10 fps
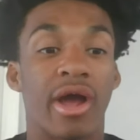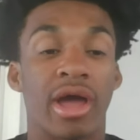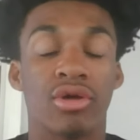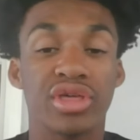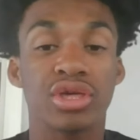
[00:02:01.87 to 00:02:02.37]

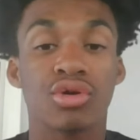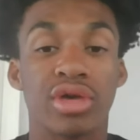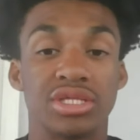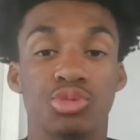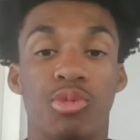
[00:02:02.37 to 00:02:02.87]
I don't think he'll
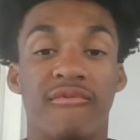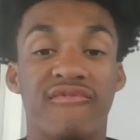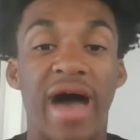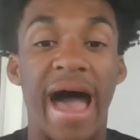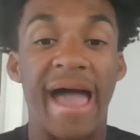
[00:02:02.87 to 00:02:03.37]
get to a
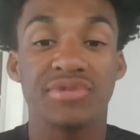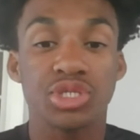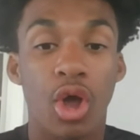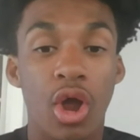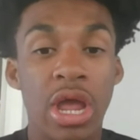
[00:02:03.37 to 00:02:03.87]

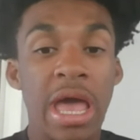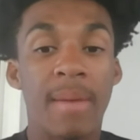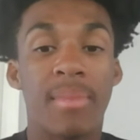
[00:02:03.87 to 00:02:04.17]
five-star,